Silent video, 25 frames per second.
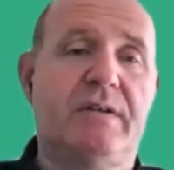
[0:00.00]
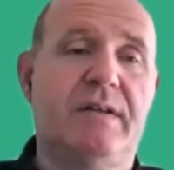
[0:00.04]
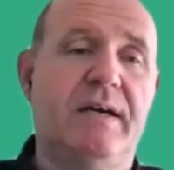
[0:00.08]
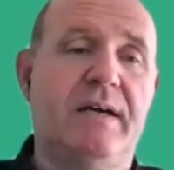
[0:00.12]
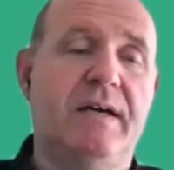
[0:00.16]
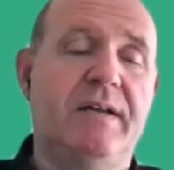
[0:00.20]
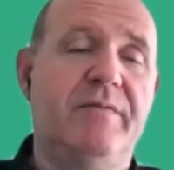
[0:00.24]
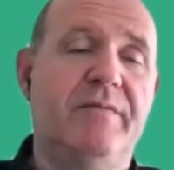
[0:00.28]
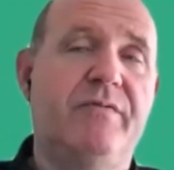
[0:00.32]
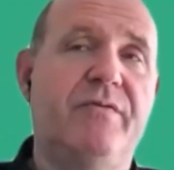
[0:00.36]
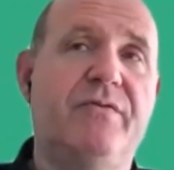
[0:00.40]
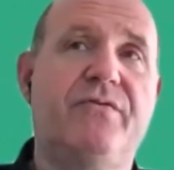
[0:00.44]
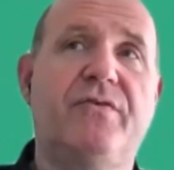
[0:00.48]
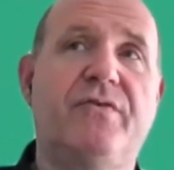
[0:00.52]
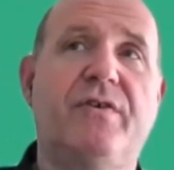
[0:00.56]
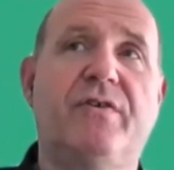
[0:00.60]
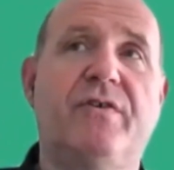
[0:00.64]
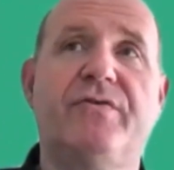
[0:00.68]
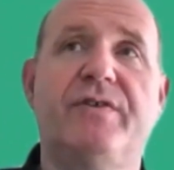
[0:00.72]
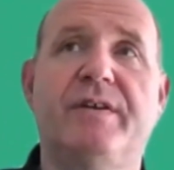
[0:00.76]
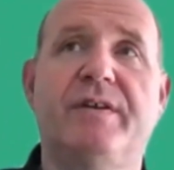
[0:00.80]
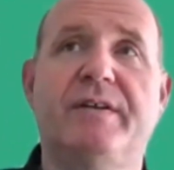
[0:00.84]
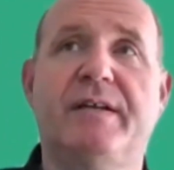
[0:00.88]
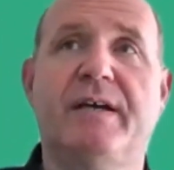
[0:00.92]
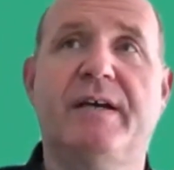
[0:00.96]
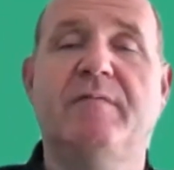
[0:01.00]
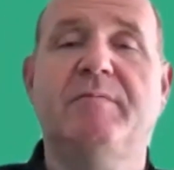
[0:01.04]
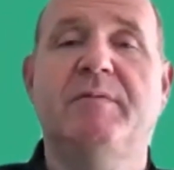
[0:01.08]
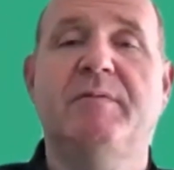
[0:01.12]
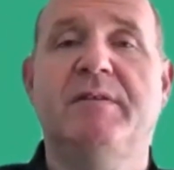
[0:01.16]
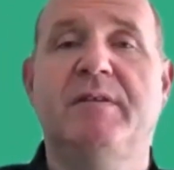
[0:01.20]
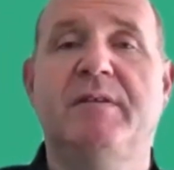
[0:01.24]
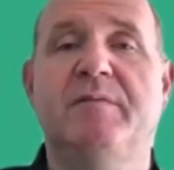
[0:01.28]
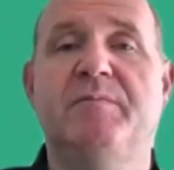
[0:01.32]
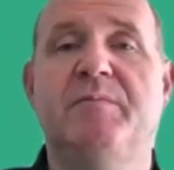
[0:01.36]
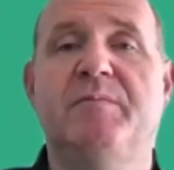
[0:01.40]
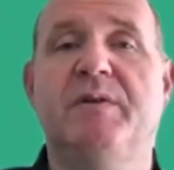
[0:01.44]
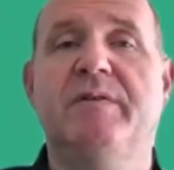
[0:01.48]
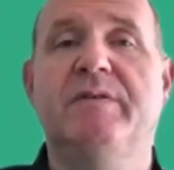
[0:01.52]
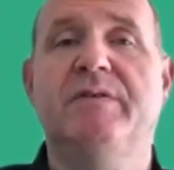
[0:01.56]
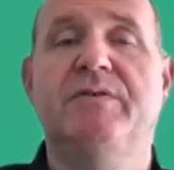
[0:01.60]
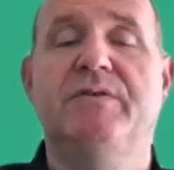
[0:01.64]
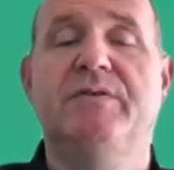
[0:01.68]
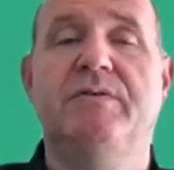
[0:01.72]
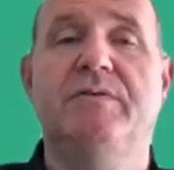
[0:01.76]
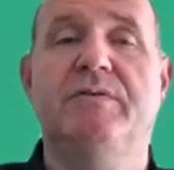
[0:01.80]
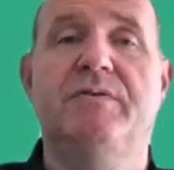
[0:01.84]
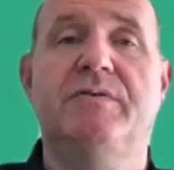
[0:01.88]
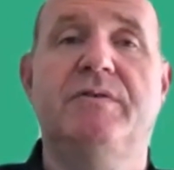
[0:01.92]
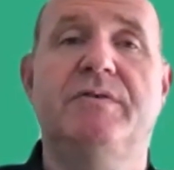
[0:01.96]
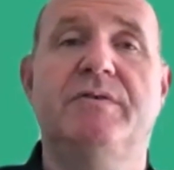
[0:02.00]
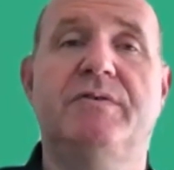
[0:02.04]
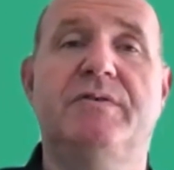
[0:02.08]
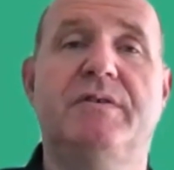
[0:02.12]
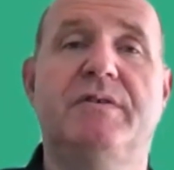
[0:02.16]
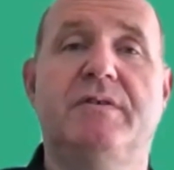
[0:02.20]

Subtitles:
cloud infrastructure entitlement, and privileged users